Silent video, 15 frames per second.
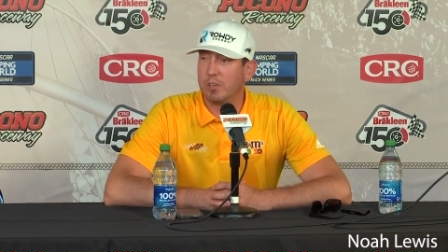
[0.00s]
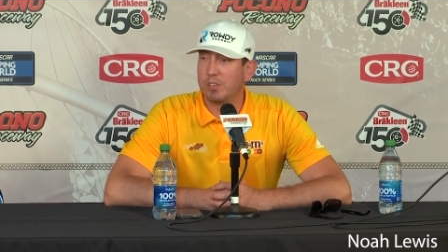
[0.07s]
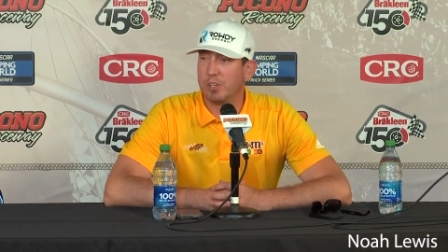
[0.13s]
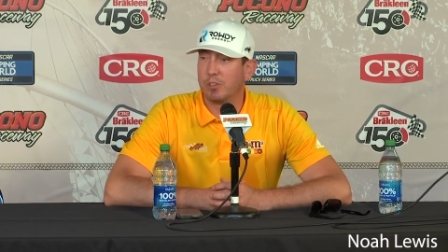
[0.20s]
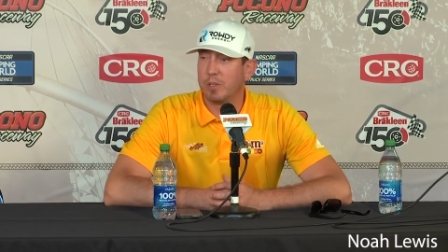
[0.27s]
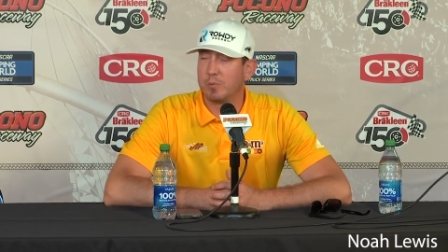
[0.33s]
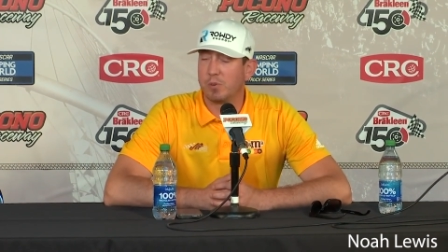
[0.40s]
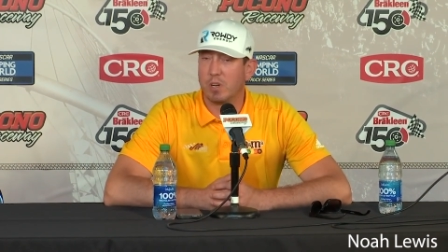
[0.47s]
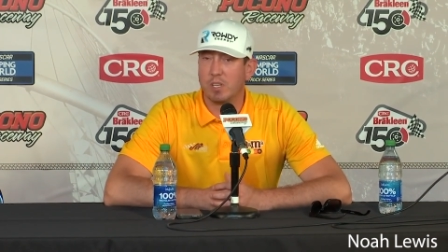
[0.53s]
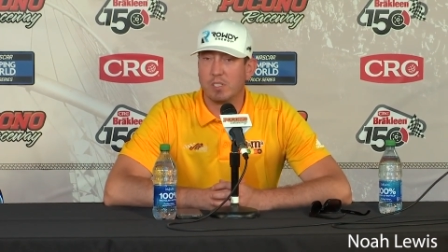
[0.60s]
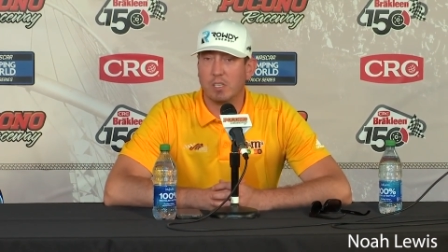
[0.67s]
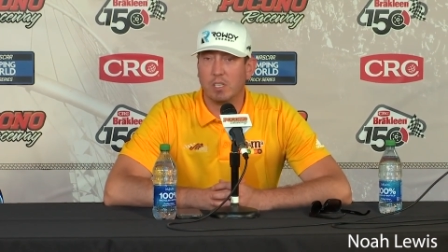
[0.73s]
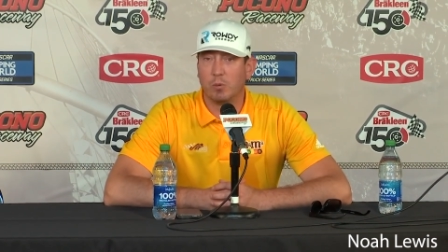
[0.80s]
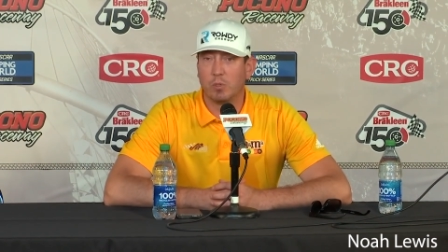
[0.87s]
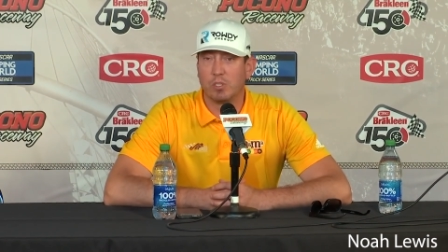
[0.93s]
at Joe Gibbs
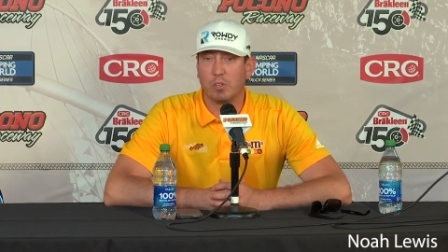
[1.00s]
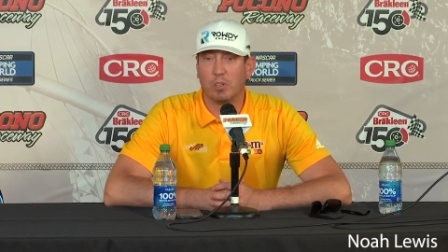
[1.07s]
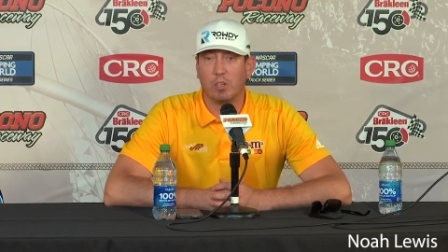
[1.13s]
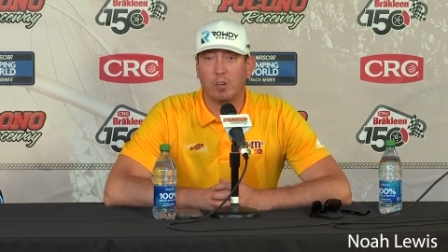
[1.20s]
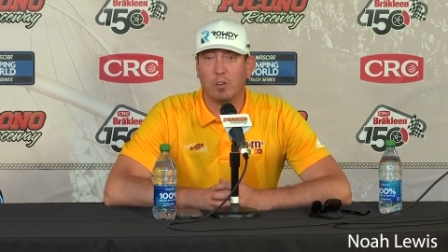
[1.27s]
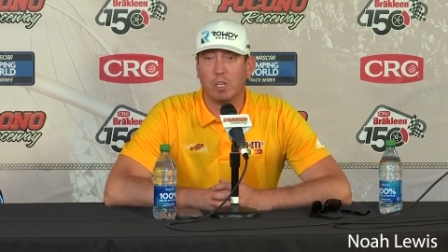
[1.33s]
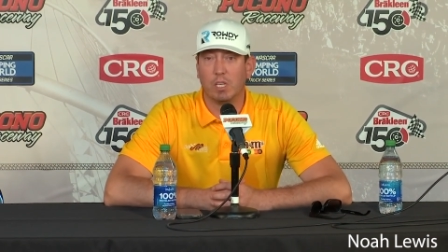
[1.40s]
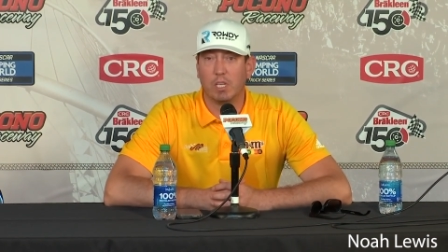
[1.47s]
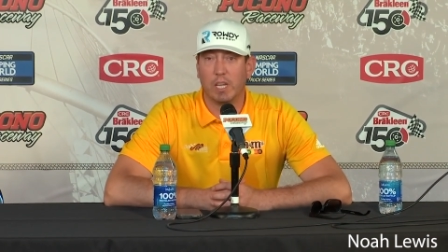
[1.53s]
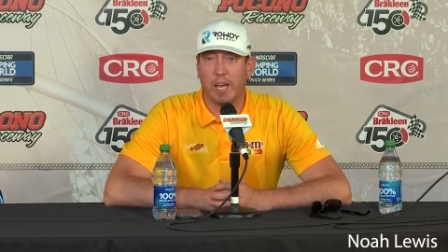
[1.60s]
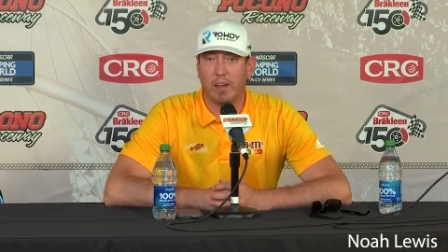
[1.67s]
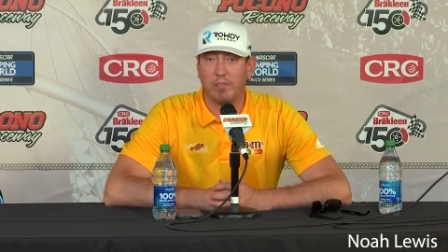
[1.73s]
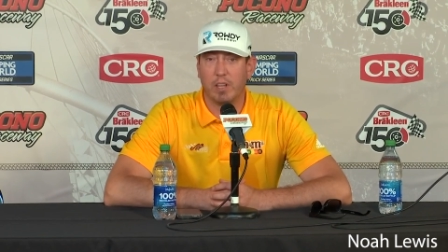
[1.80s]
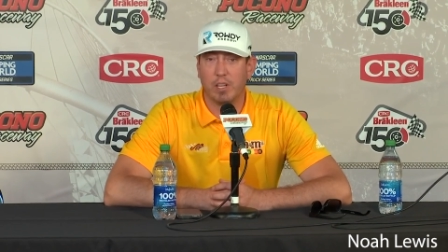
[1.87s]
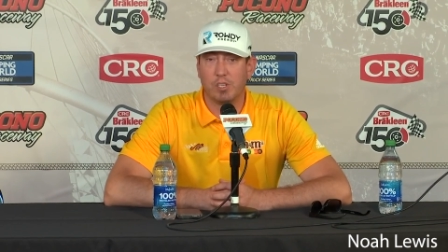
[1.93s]
Racing with Toyota and
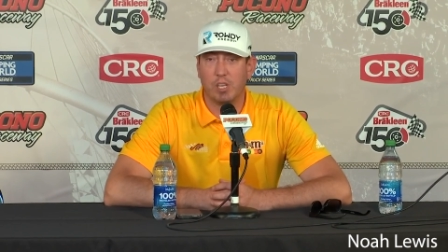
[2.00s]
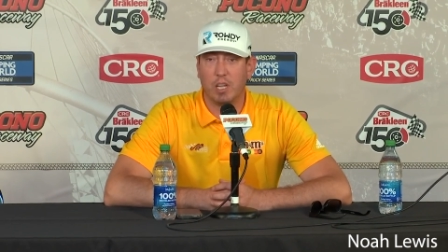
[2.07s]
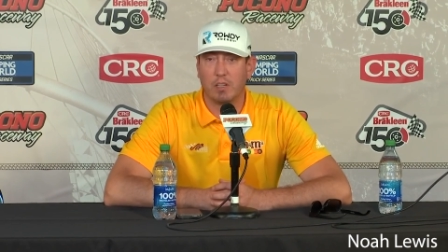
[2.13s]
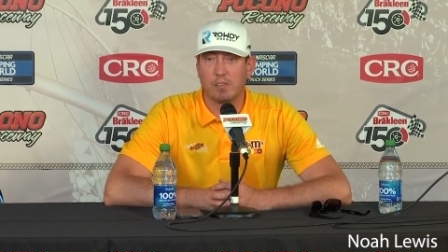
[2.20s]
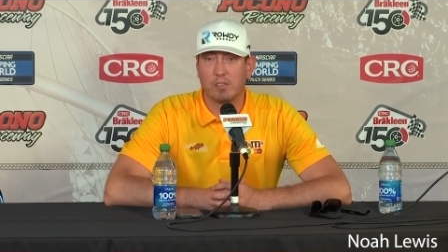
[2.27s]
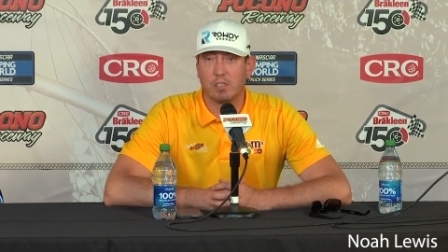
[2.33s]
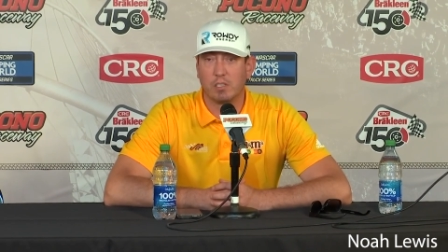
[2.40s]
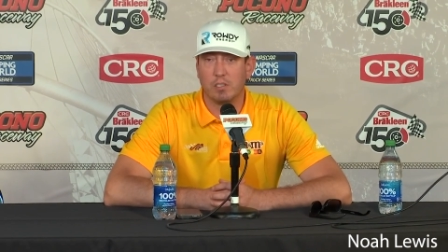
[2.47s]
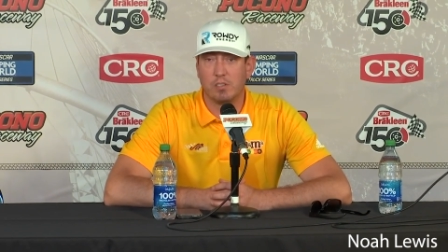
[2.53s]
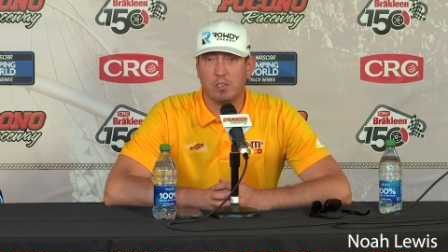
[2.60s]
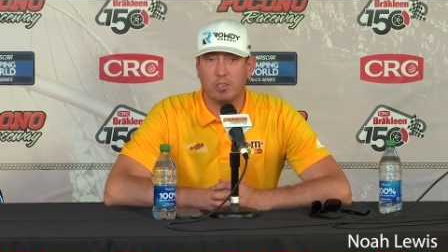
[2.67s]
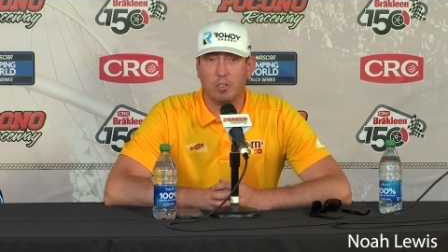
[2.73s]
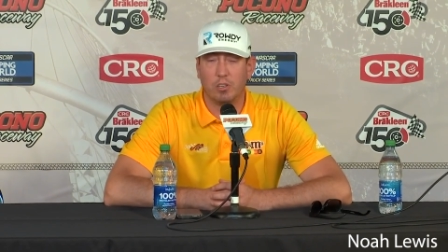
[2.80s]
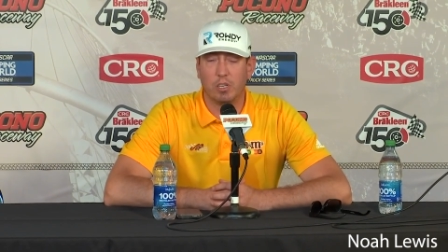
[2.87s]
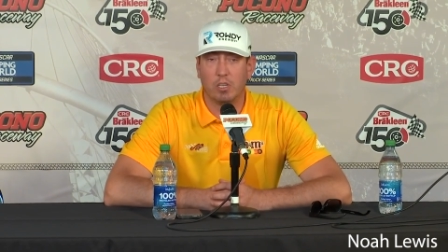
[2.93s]
have that chance to
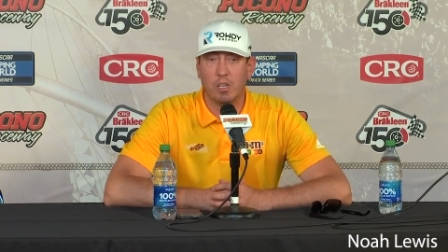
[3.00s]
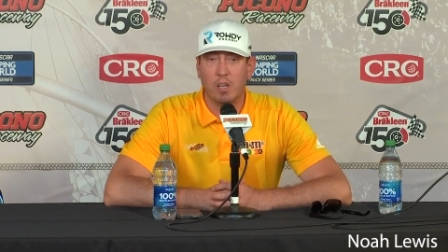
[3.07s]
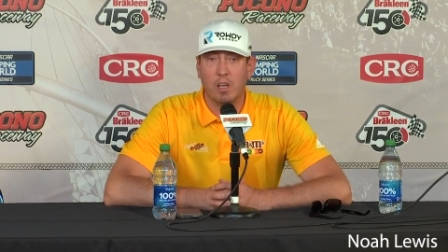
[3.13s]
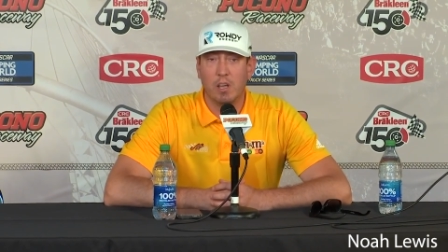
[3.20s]
continue to